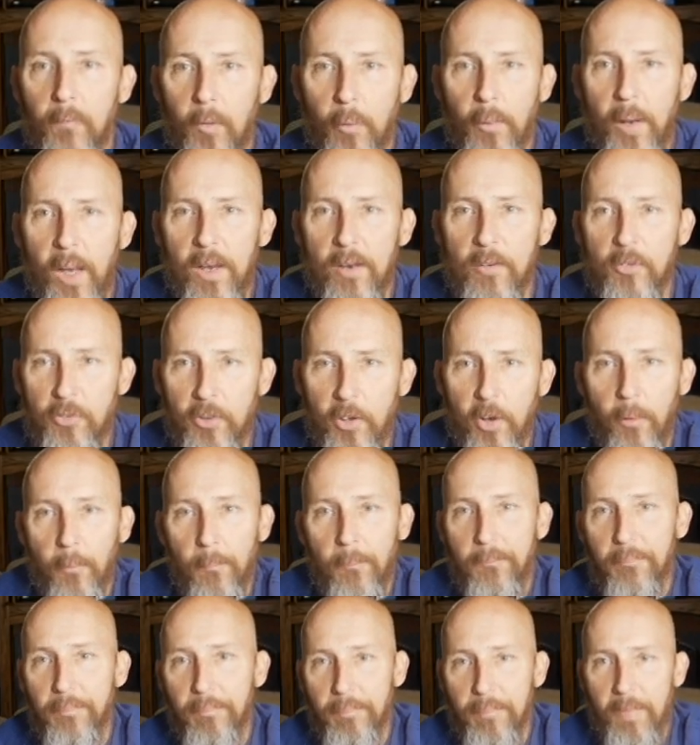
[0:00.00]
Okay,
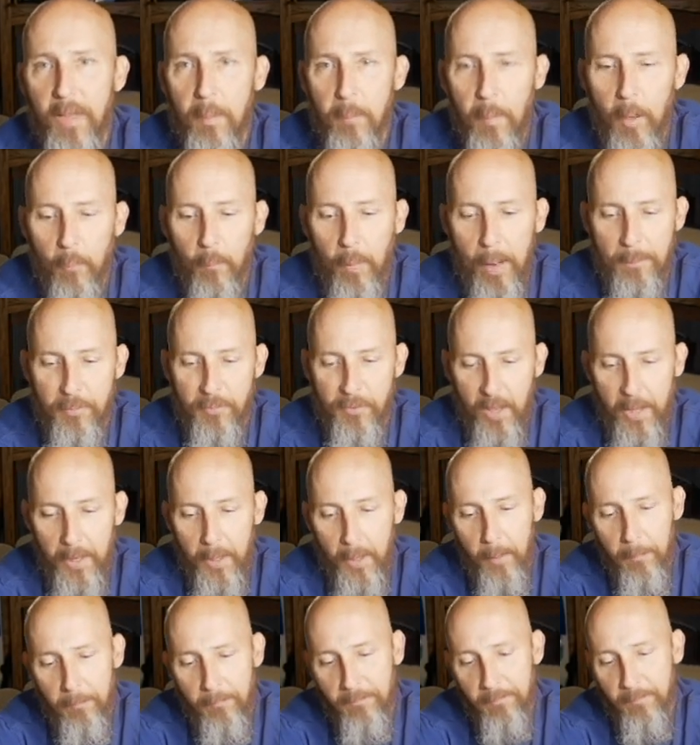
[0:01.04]
so that about wraps that
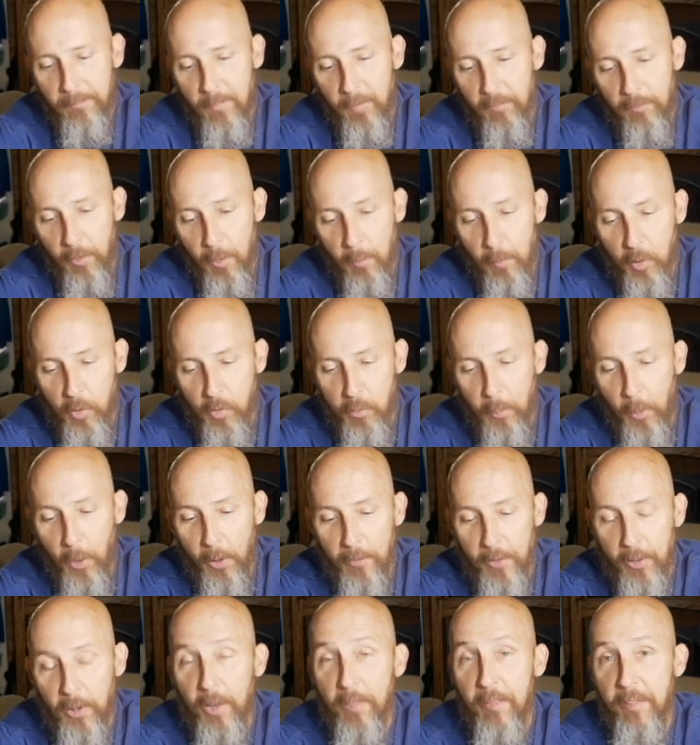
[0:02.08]
up. For the most
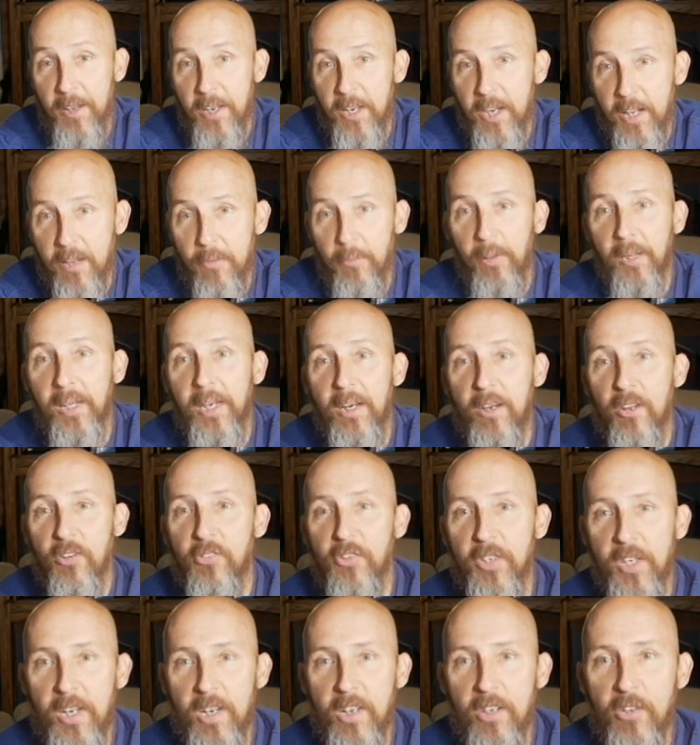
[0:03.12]
part, the only thing you didn't really get to
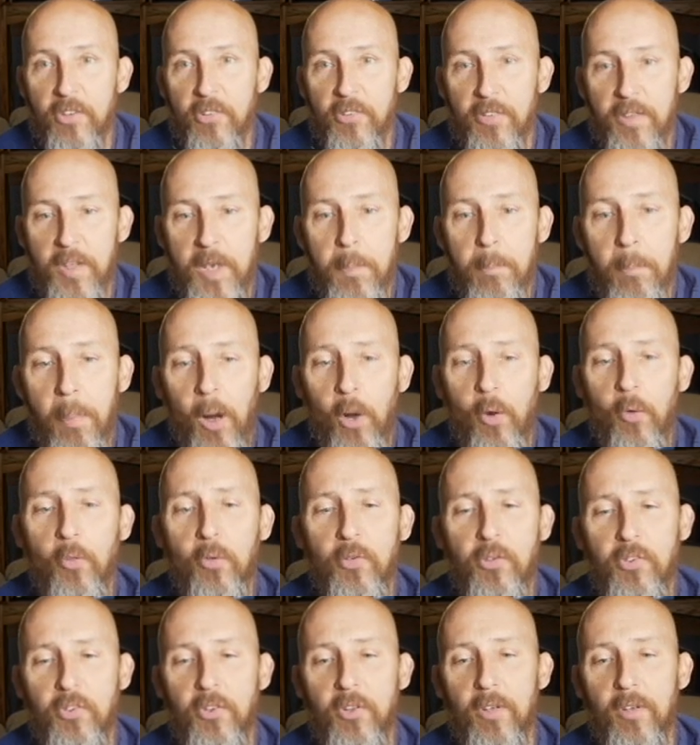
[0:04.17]
see is the
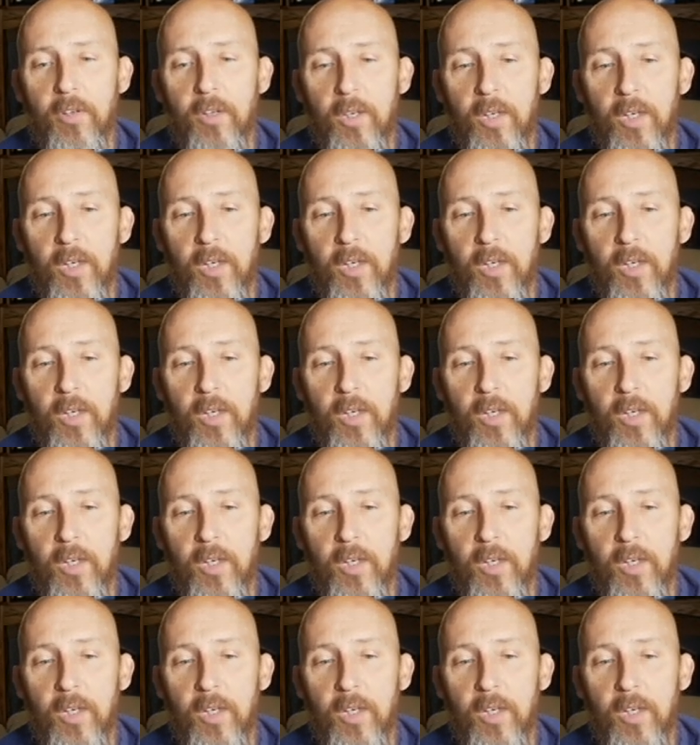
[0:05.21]
buckles.